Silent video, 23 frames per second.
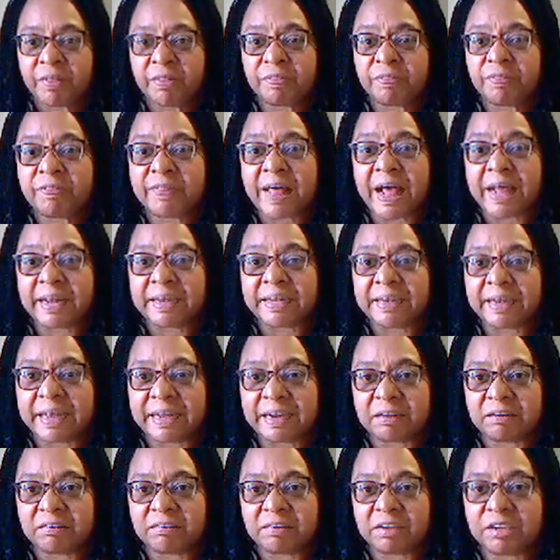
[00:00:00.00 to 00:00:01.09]
That led
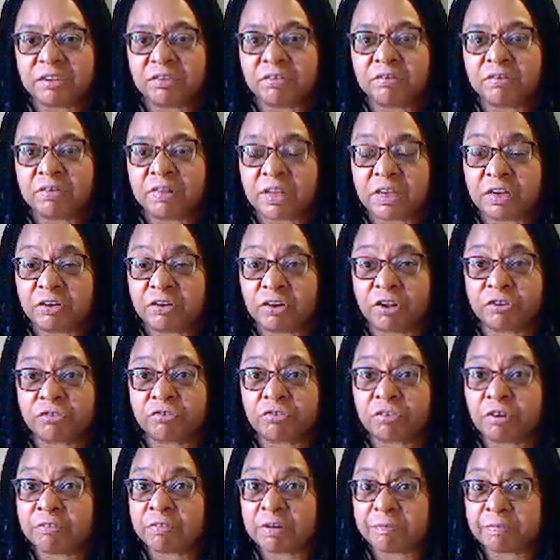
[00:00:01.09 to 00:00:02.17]
us into the
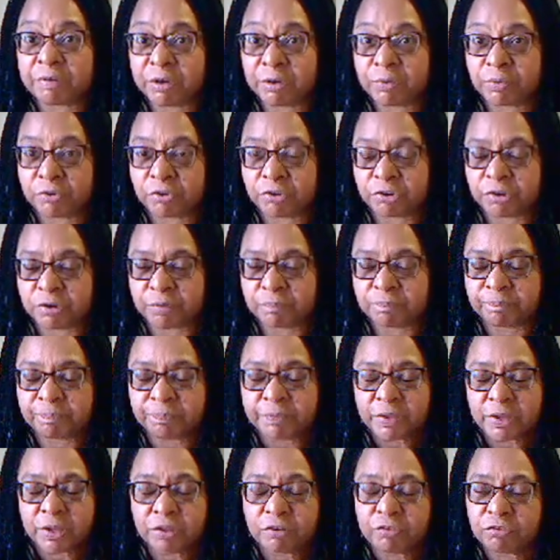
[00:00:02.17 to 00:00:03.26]
Industrial Revolution.
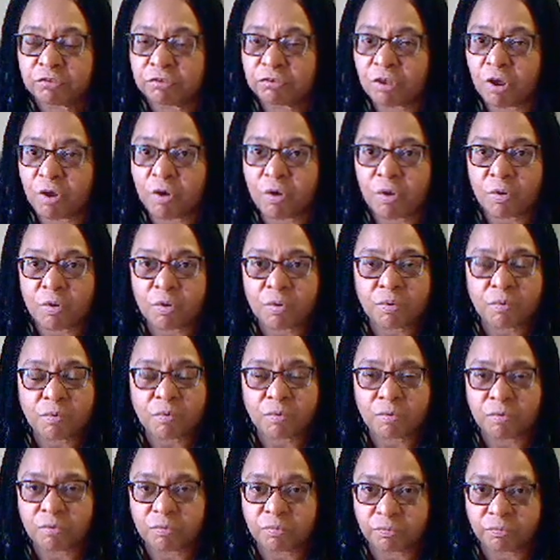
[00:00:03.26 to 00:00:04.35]
So
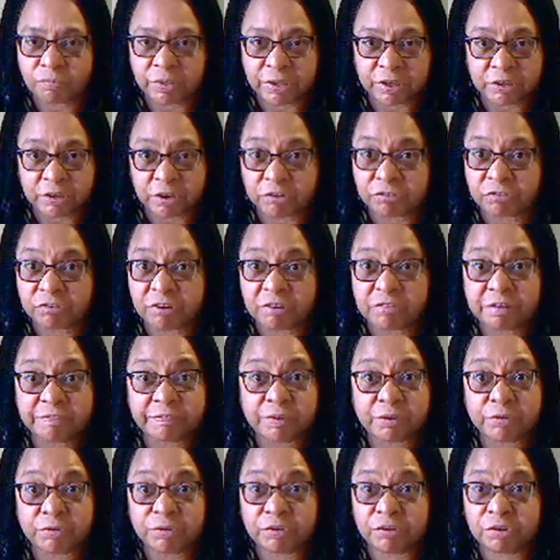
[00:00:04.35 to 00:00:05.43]
the Industrial
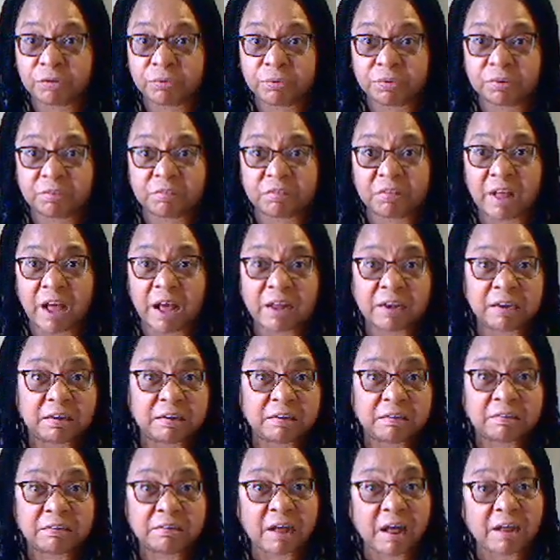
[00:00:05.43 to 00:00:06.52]
Revolution was not
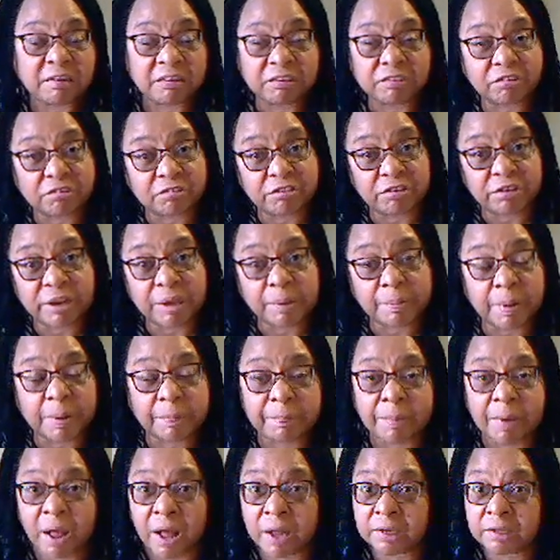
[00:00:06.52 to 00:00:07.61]
necessarily about
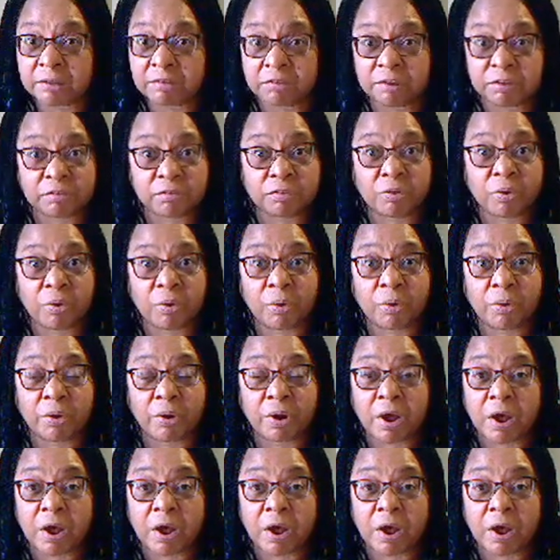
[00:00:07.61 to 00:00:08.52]
politics or